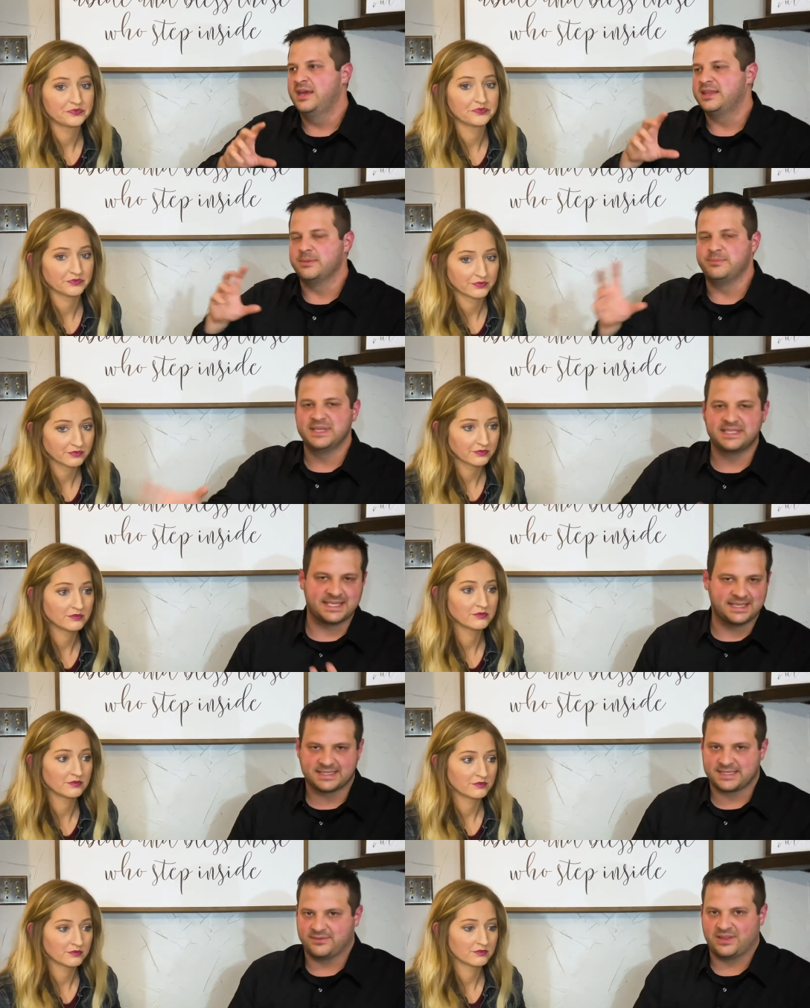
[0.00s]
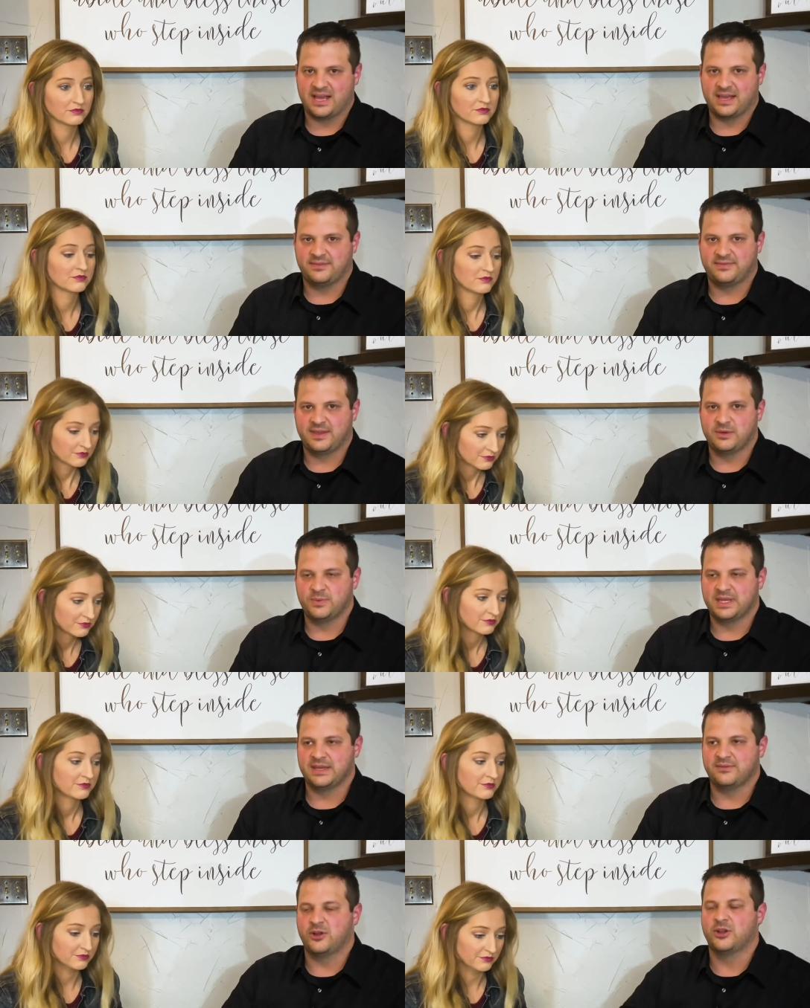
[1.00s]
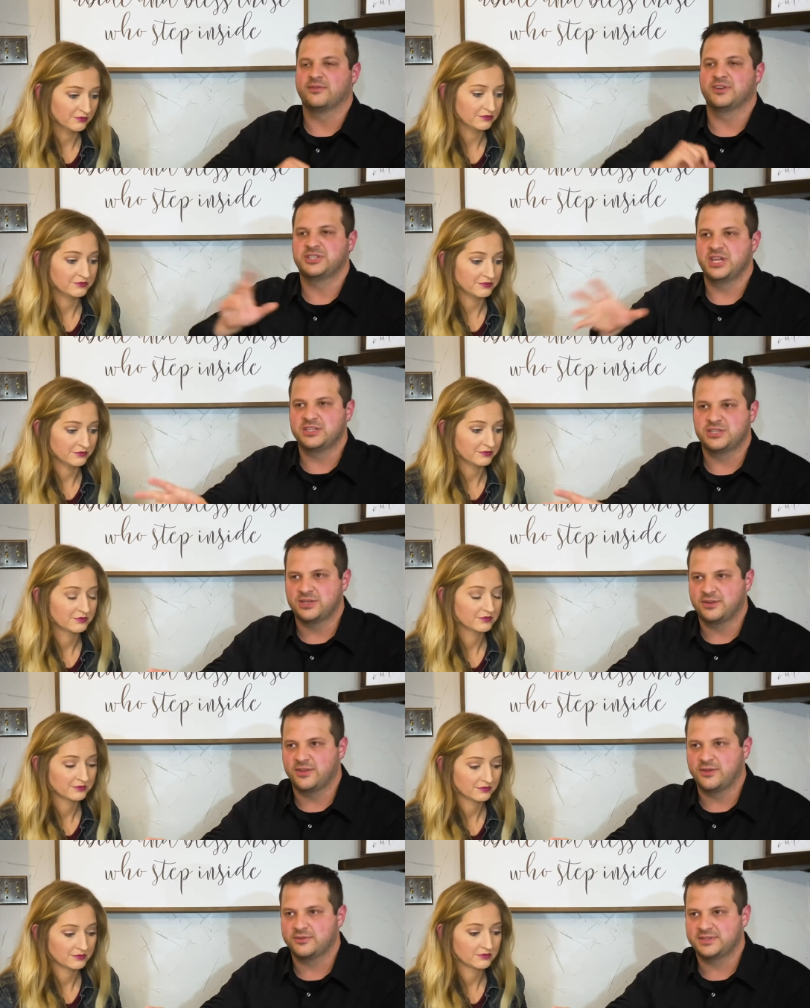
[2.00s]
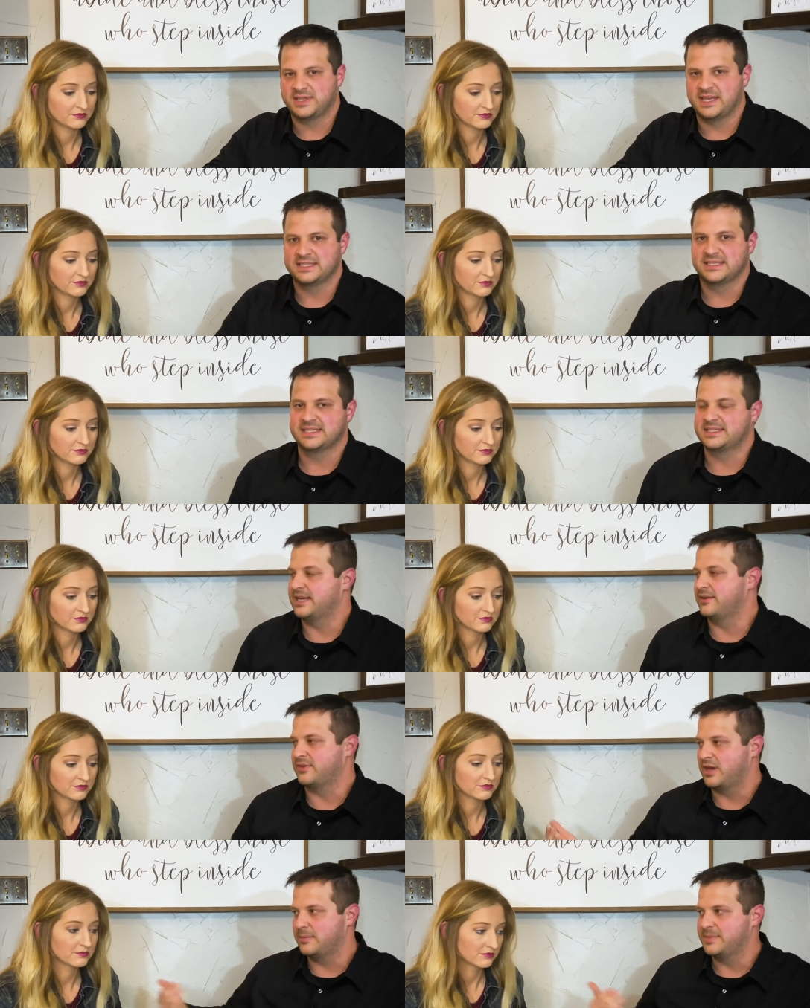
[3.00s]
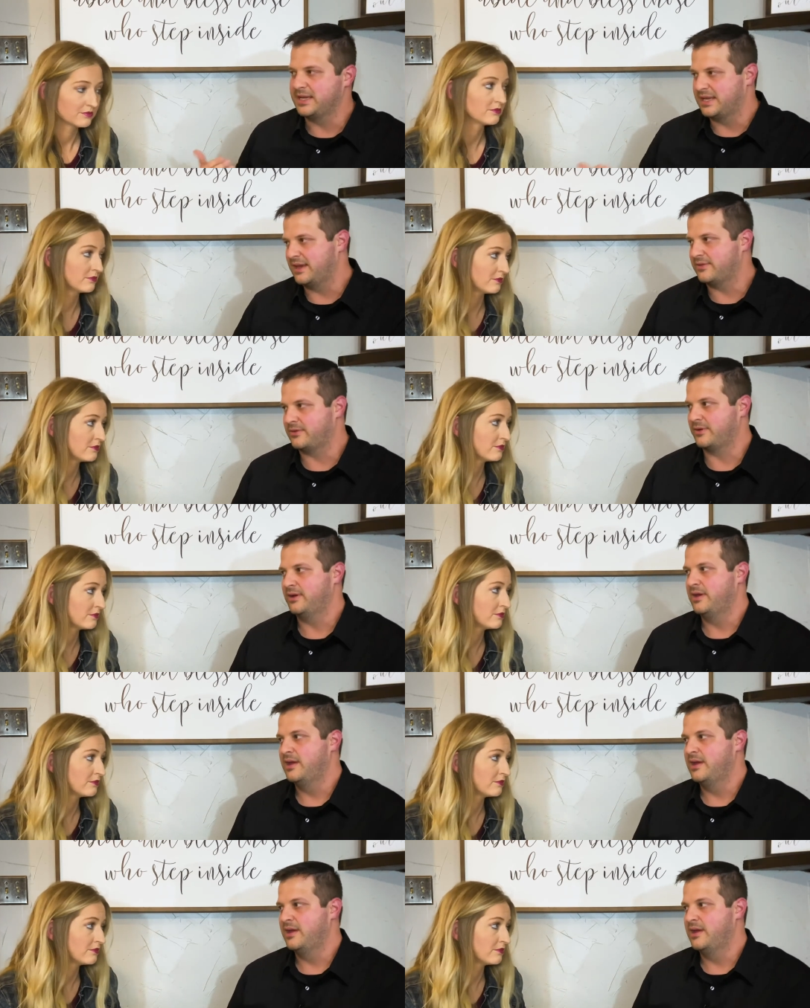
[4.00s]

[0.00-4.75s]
Speaker 1: the busyness of life, and we give all of our attention to those things instead of coming together